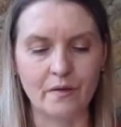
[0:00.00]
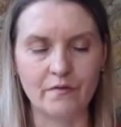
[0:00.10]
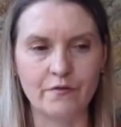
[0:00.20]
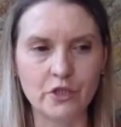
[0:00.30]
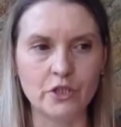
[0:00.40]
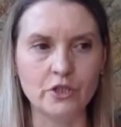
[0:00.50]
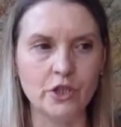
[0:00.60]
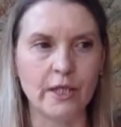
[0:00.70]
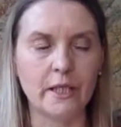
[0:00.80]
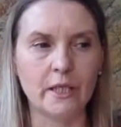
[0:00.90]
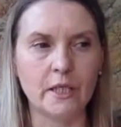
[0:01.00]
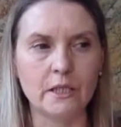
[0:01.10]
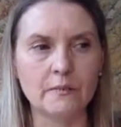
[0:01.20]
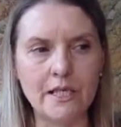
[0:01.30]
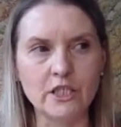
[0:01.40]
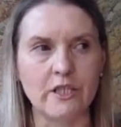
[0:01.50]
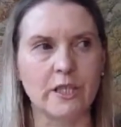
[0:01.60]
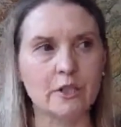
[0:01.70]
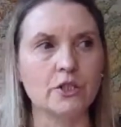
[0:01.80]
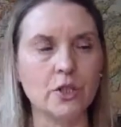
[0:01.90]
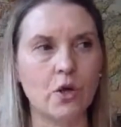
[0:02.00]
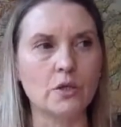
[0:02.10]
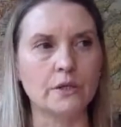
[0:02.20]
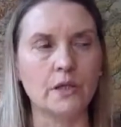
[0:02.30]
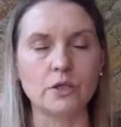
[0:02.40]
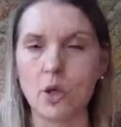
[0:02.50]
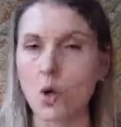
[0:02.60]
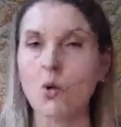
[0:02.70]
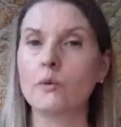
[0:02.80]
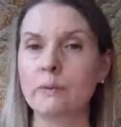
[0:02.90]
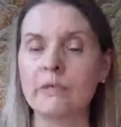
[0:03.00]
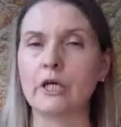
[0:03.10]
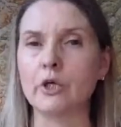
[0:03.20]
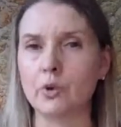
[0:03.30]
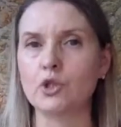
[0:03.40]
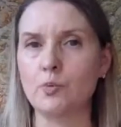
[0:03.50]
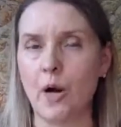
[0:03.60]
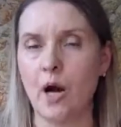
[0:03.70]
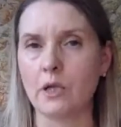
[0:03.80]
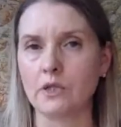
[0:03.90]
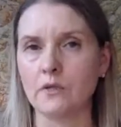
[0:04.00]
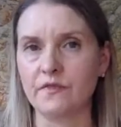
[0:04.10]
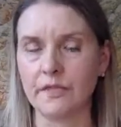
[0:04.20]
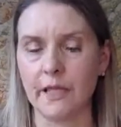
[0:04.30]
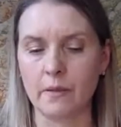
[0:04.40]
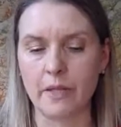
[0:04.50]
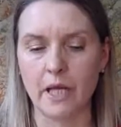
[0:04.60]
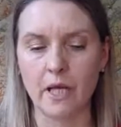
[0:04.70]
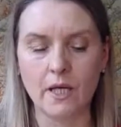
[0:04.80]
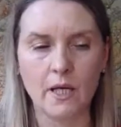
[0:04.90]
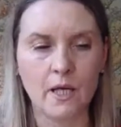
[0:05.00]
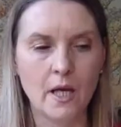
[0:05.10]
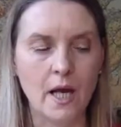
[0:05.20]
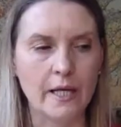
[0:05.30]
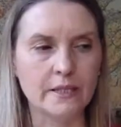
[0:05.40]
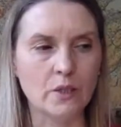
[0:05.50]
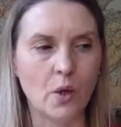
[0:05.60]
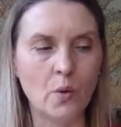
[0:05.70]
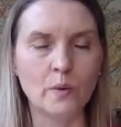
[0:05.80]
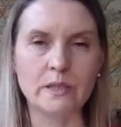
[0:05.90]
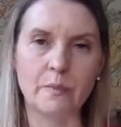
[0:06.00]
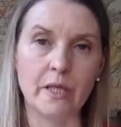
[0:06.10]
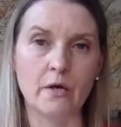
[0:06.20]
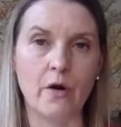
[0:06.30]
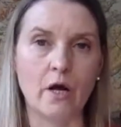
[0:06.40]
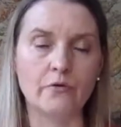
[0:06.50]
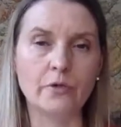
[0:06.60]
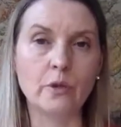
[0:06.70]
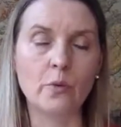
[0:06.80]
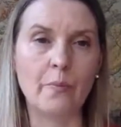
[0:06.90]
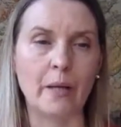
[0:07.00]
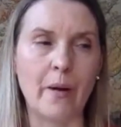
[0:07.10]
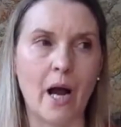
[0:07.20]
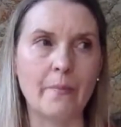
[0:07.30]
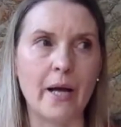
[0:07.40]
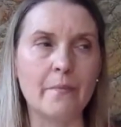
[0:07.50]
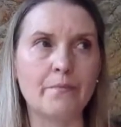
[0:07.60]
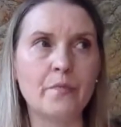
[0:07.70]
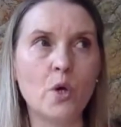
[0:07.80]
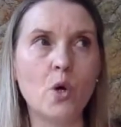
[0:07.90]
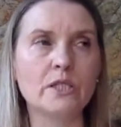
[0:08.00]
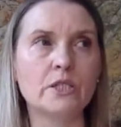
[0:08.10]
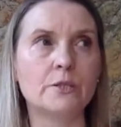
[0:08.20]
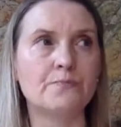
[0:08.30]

Food and drink, especially I think in Scotland, has always been a huge part of ceremony. It's always been a real big part, but not